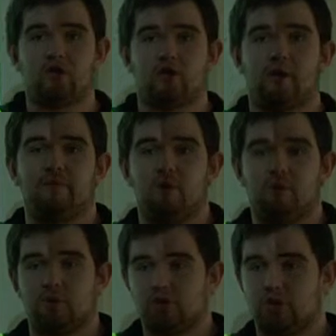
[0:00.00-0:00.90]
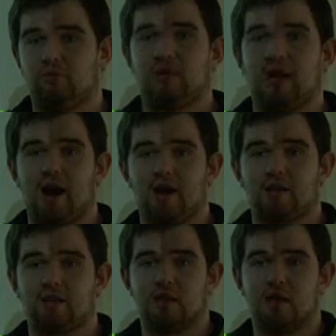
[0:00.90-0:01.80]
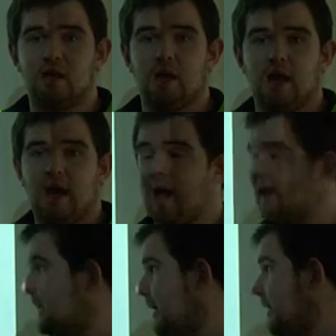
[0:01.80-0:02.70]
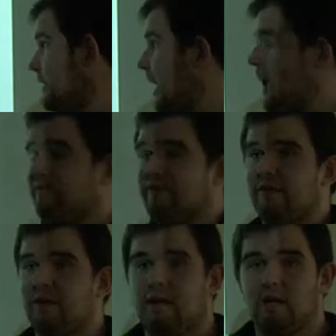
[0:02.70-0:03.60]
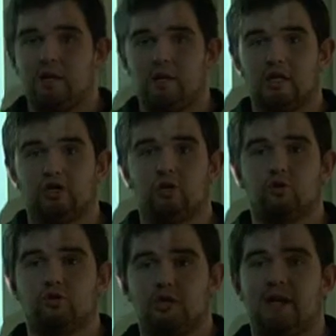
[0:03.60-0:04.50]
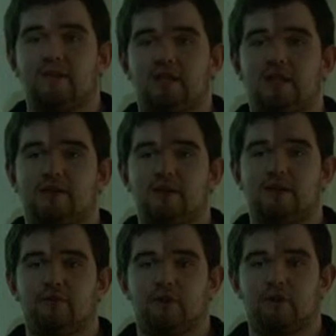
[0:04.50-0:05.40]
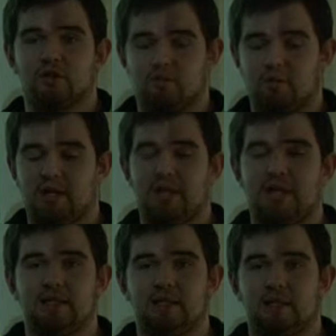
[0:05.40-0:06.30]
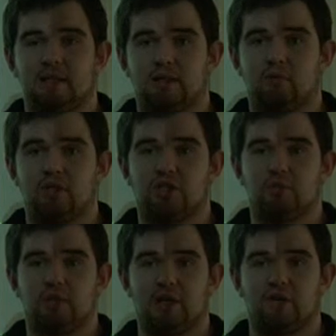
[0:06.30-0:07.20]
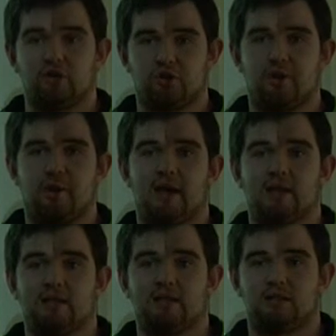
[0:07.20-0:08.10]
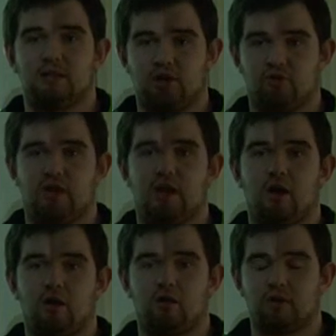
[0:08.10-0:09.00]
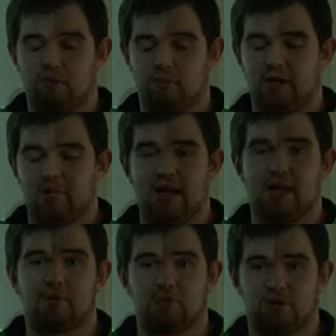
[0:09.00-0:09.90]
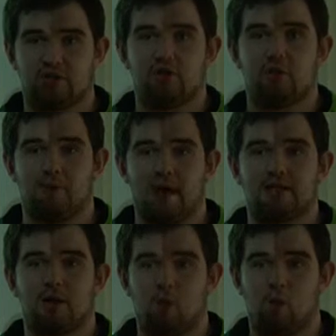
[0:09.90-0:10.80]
through the environment, shoot the targets, and you can choose 3 levels of difficulty for it. There's going to be an easy, which will give you 3 mags, so you can reload. There'll be a medium, which is 2 mags, and